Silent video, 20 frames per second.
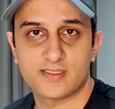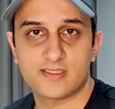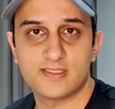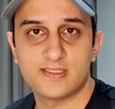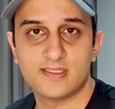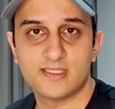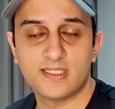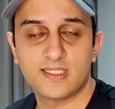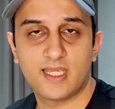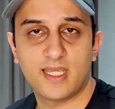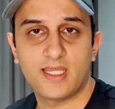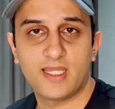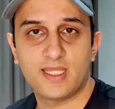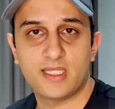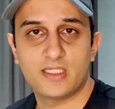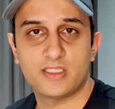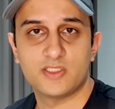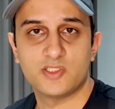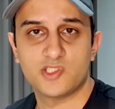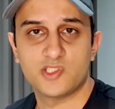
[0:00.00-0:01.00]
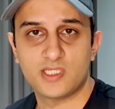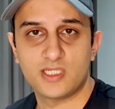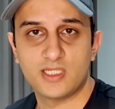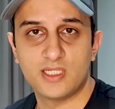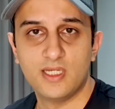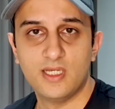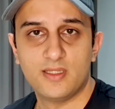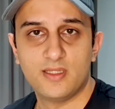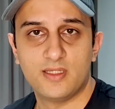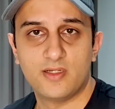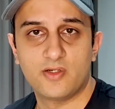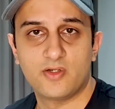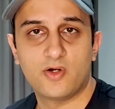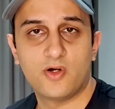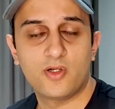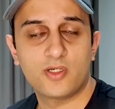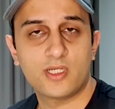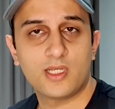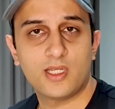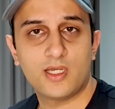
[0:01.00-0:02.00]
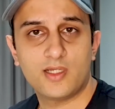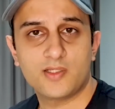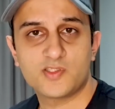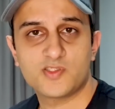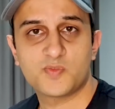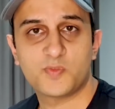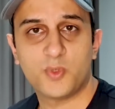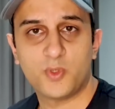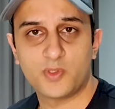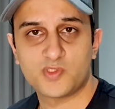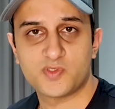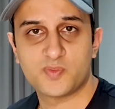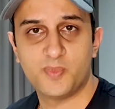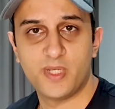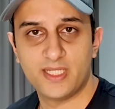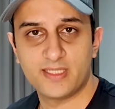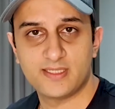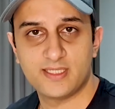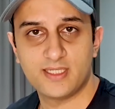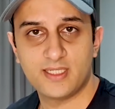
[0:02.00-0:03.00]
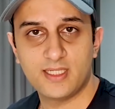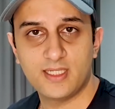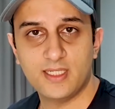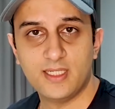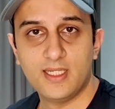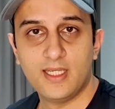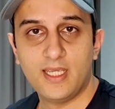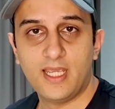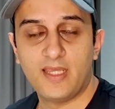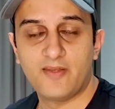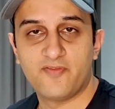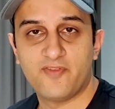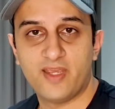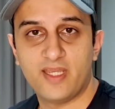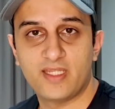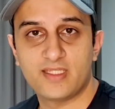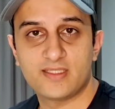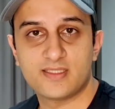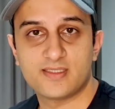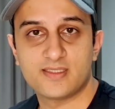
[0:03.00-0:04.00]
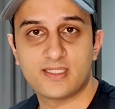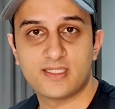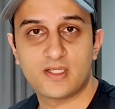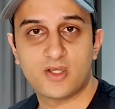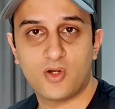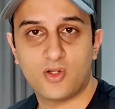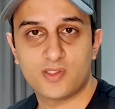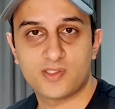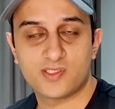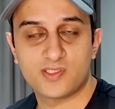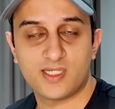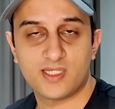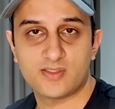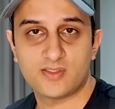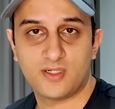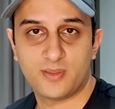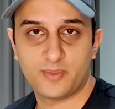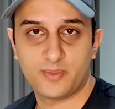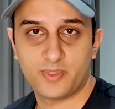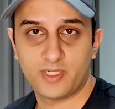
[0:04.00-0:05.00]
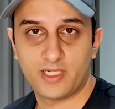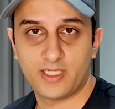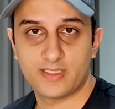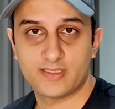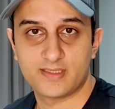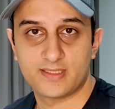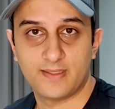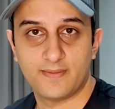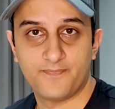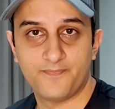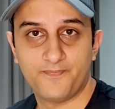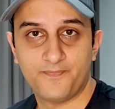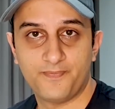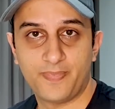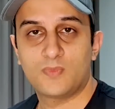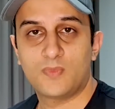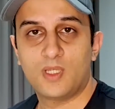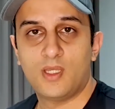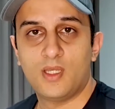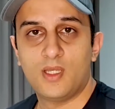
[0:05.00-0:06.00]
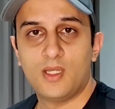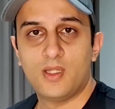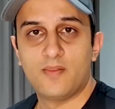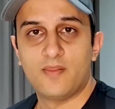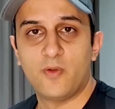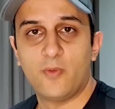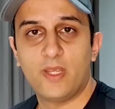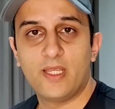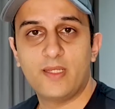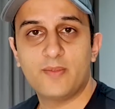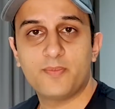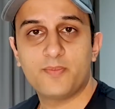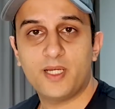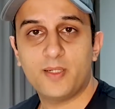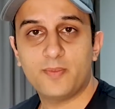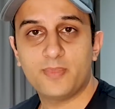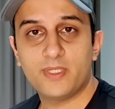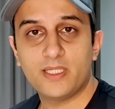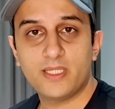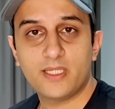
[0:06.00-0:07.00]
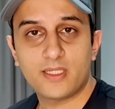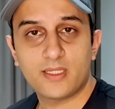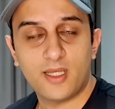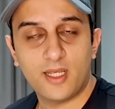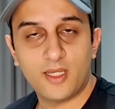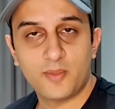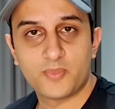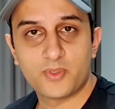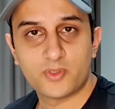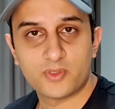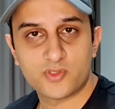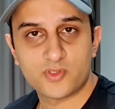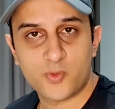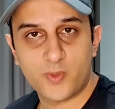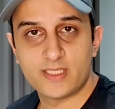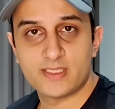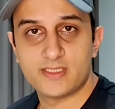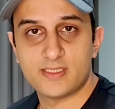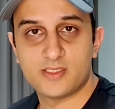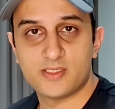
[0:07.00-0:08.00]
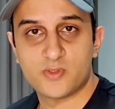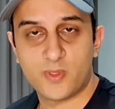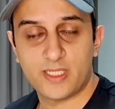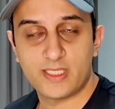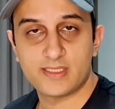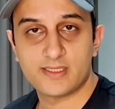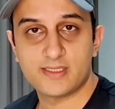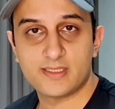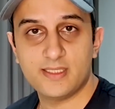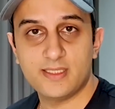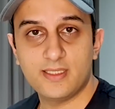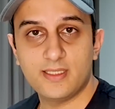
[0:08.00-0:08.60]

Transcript: DKNG. They're an online sports betting and fantasy content operator. They went public in April 2020